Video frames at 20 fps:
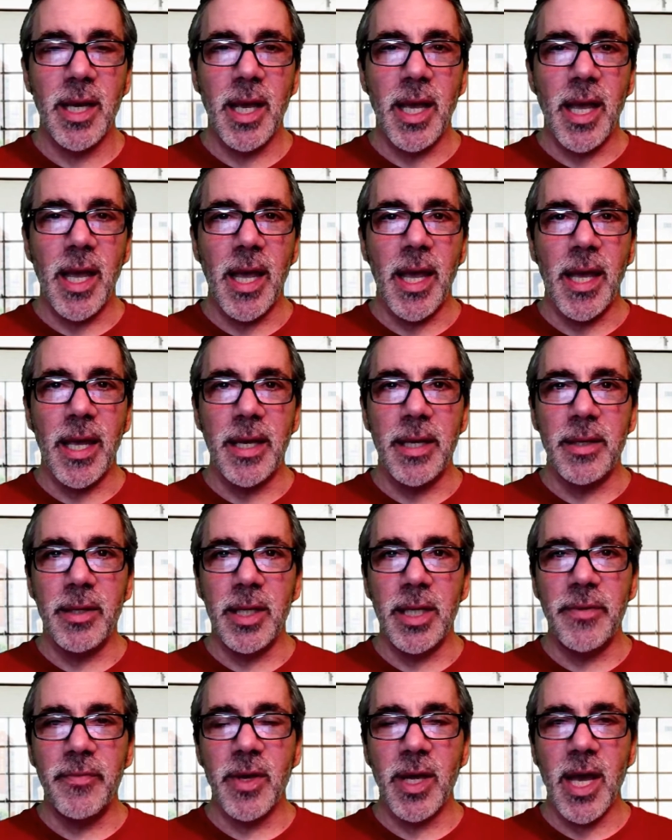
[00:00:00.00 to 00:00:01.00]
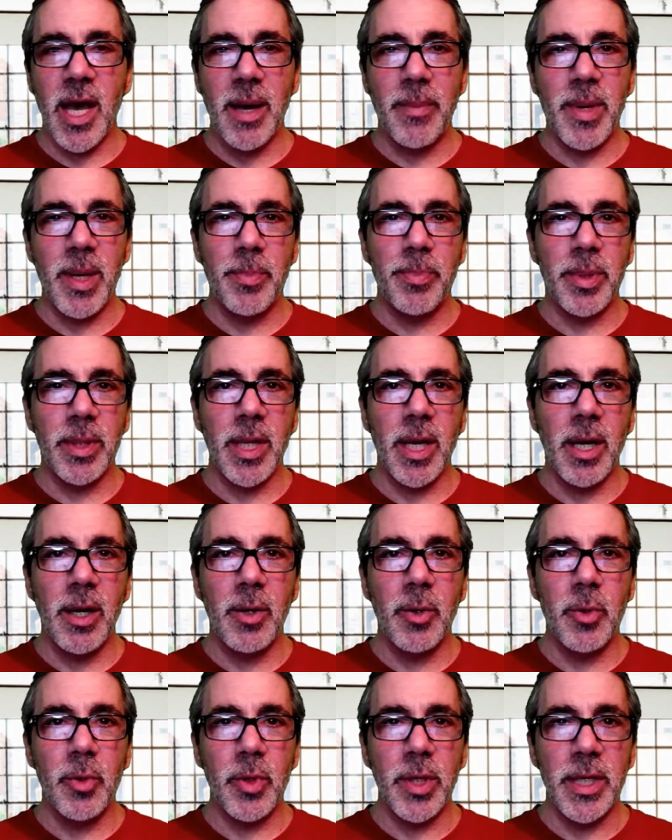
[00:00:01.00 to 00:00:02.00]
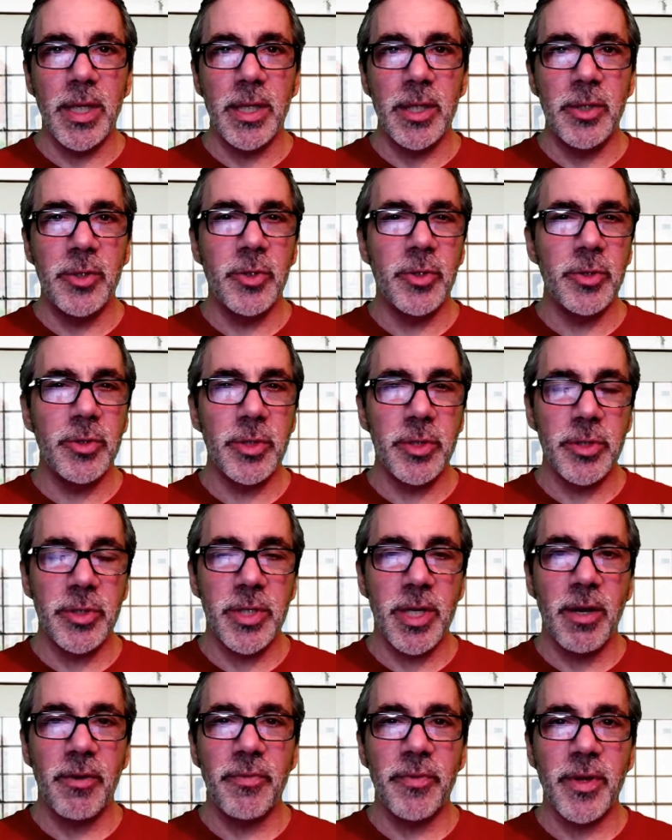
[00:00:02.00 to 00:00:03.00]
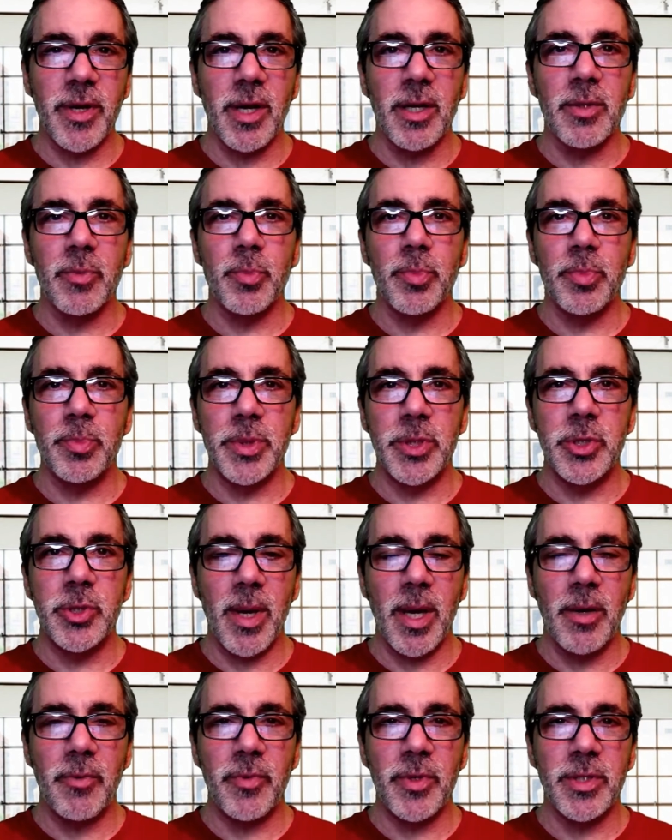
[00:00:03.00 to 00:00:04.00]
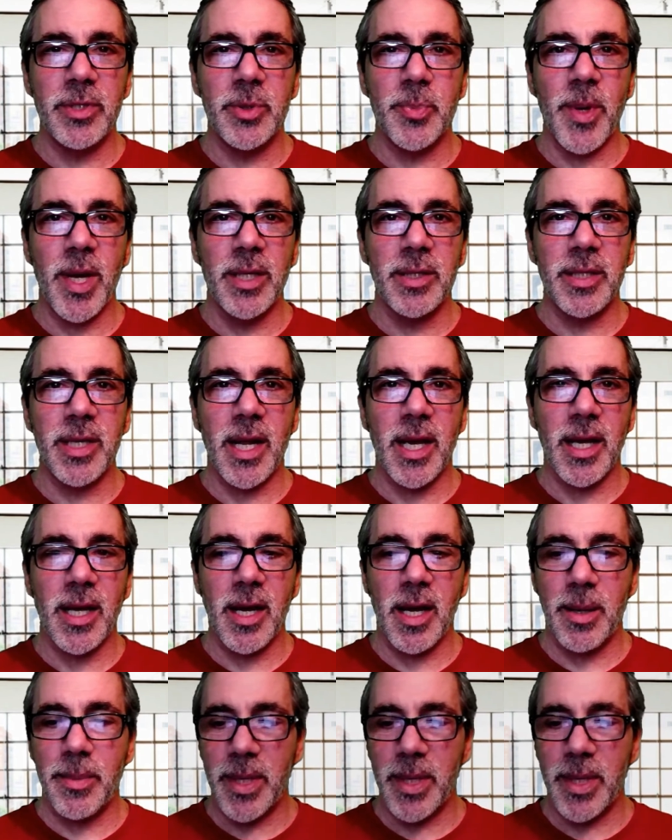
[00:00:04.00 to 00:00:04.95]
And leave a comment below and introduce yourself, and I'll be sure to respond to that comment.